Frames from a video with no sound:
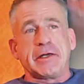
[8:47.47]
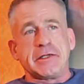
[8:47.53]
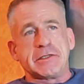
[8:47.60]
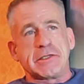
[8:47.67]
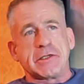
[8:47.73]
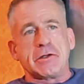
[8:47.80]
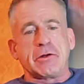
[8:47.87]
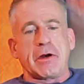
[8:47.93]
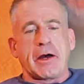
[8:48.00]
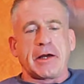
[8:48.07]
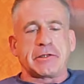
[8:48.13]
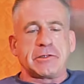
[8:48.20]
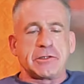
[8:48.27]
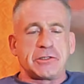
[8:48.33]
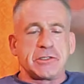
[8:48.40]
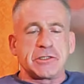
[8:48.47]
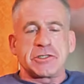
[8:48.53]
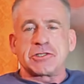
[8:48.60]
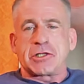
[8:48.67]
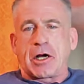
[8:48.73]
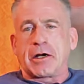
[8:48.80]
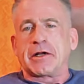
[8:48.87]
easy. You had to just
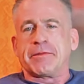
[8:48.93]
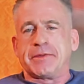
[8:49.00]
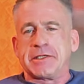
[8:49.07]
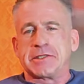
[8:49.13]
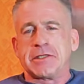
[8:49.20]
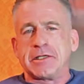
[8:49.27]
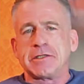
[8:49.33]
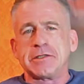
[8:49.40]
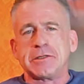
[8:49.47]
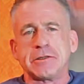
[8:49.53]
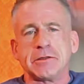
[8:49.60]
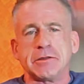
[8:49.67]
start a business,